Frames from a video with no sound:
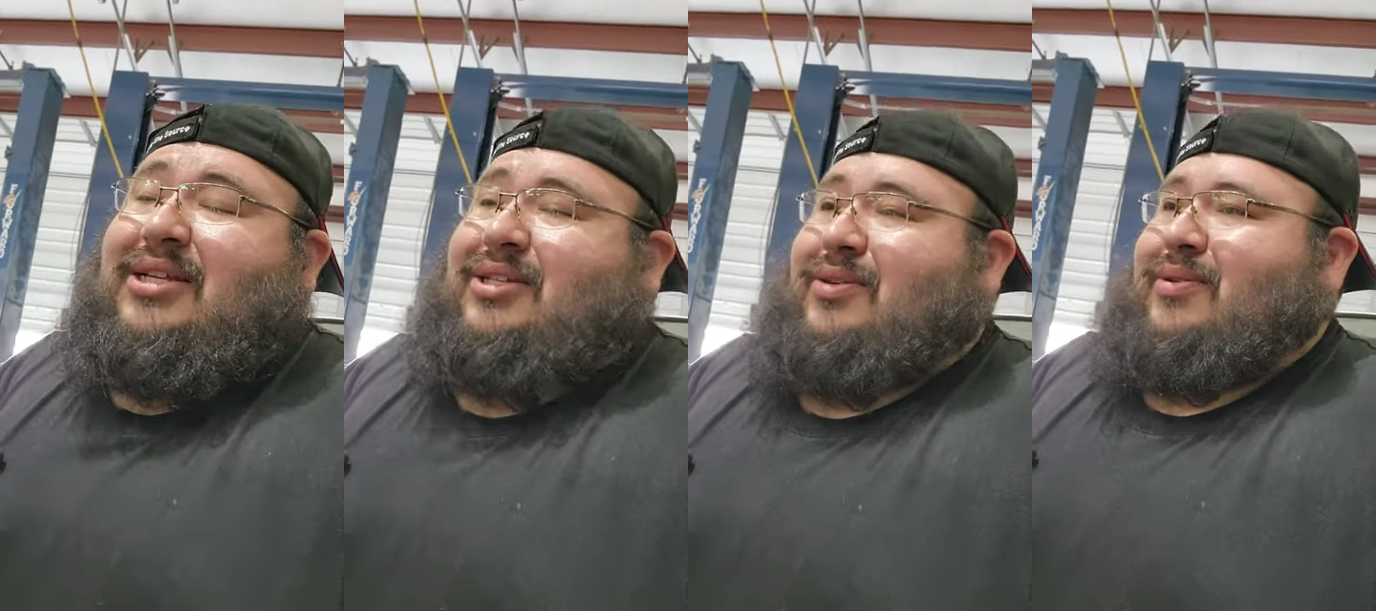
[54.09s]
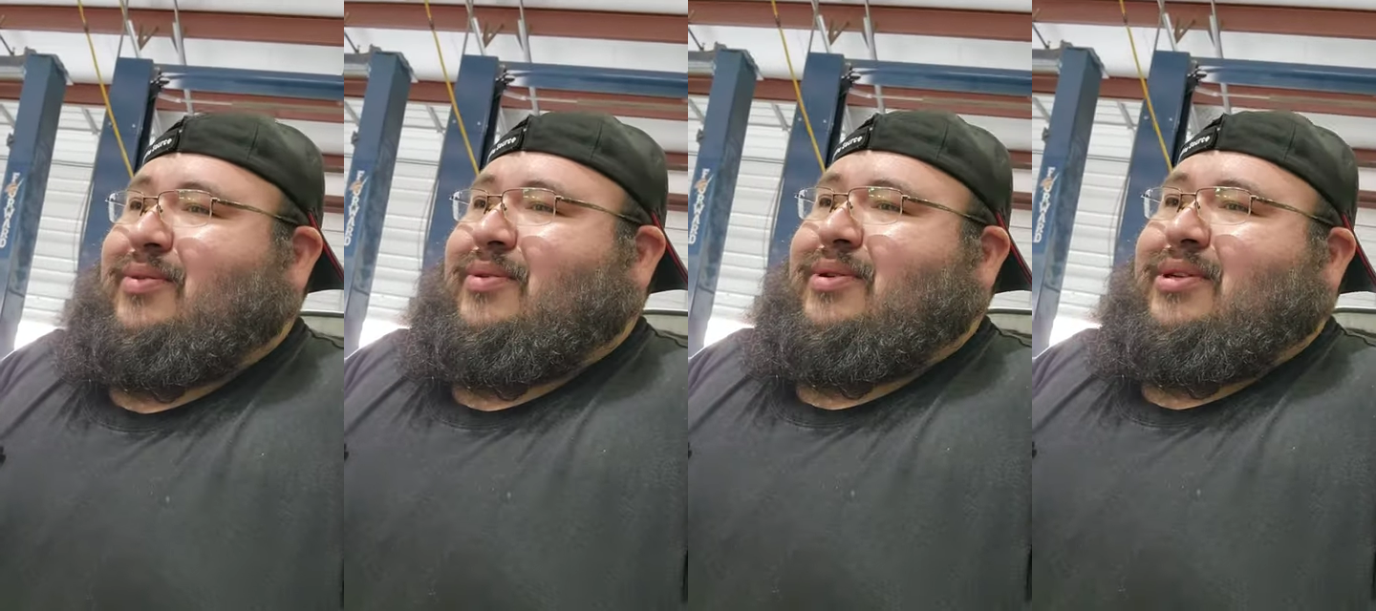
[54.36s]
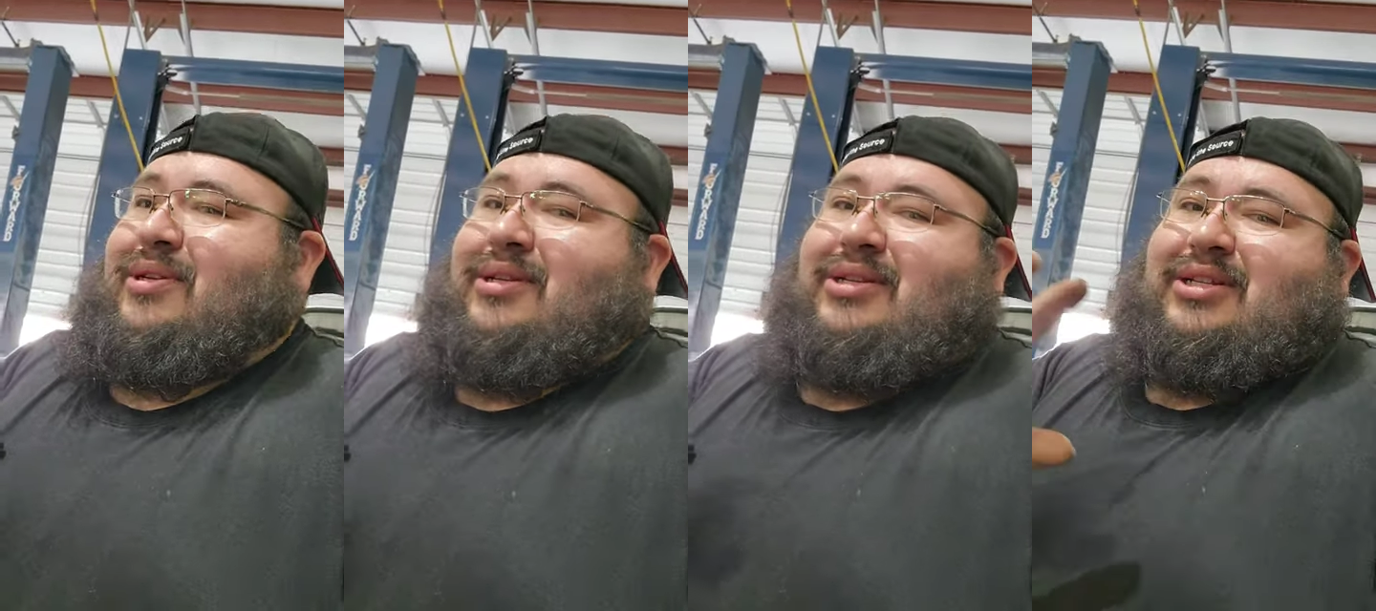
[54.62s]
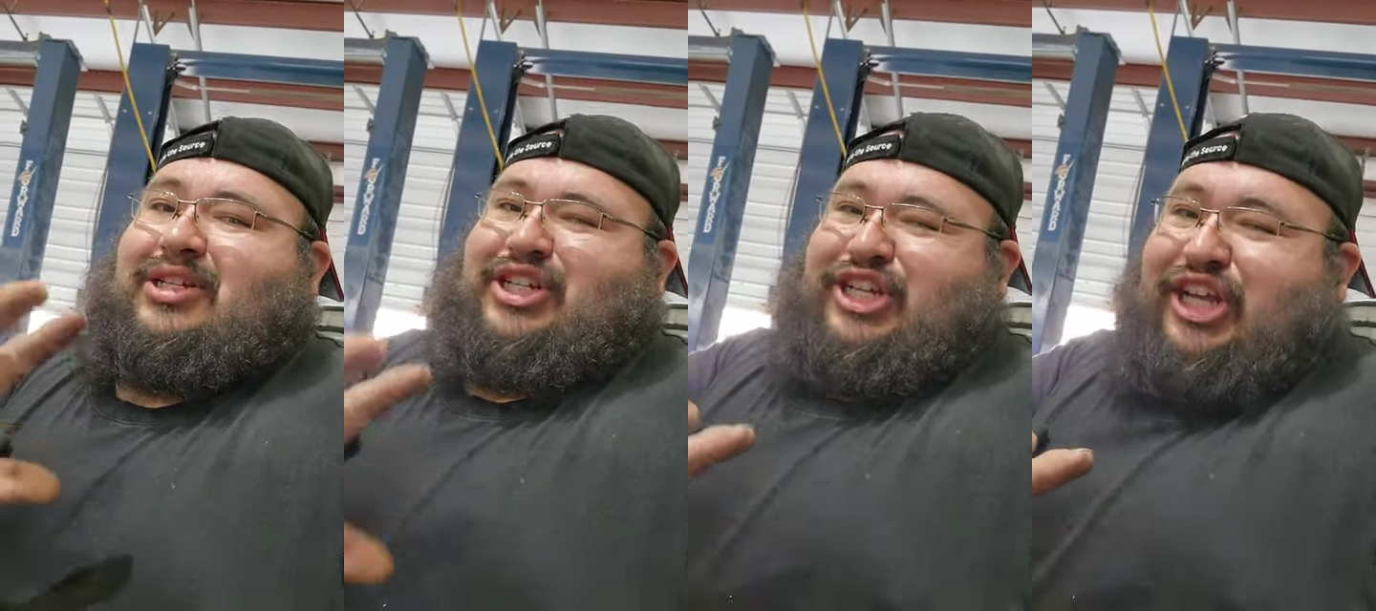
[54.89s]
so
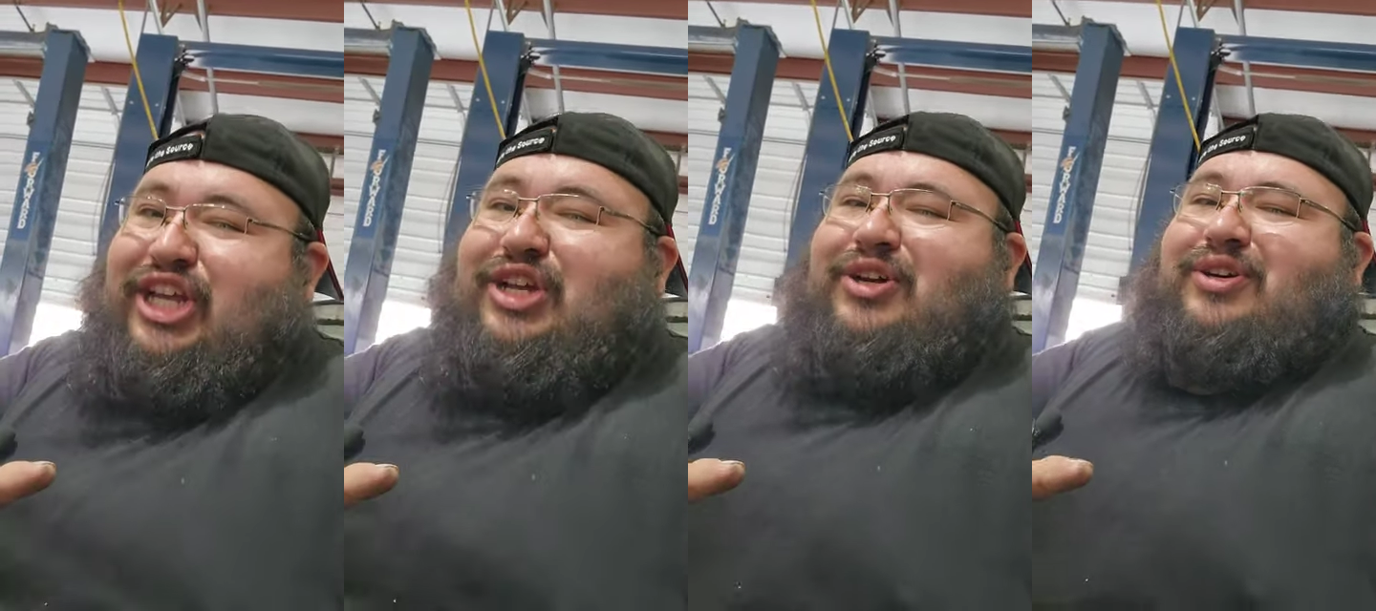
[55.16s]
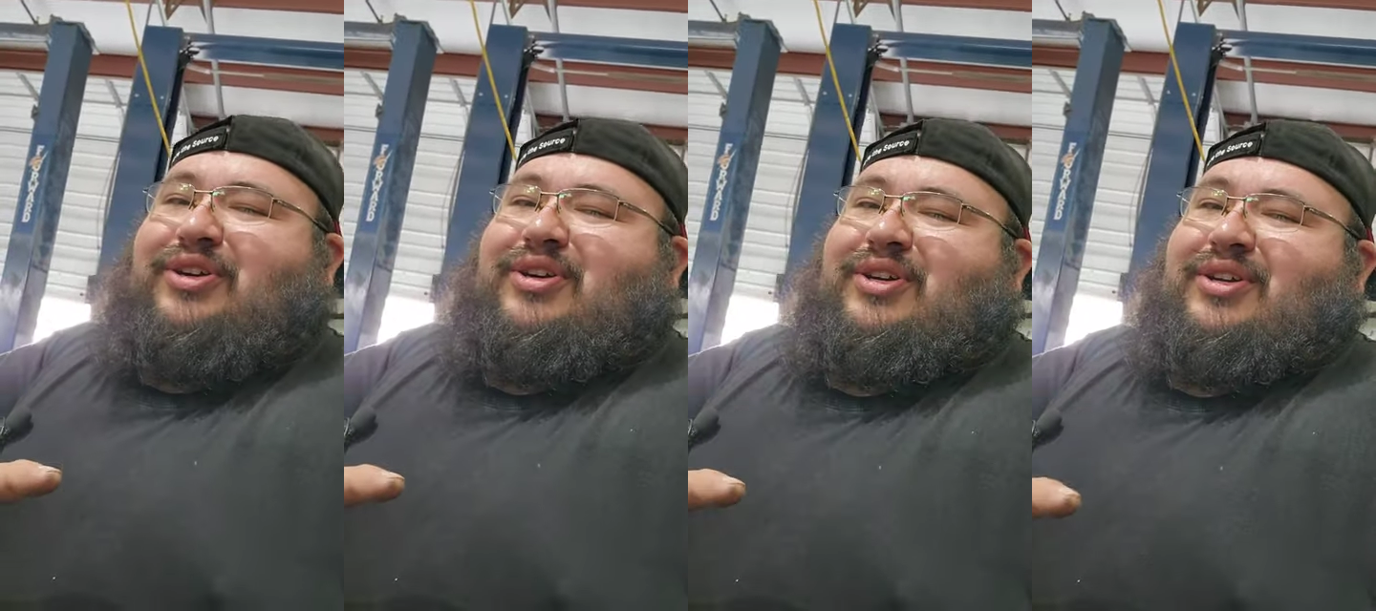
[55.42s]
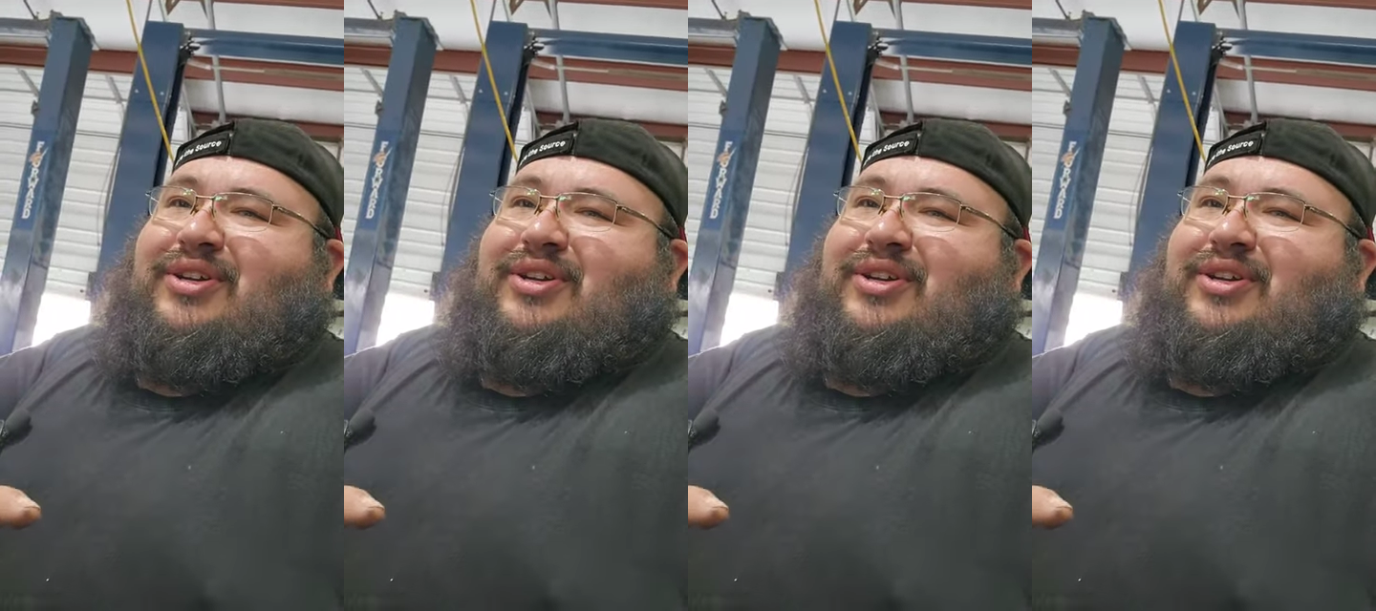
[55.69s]
chill.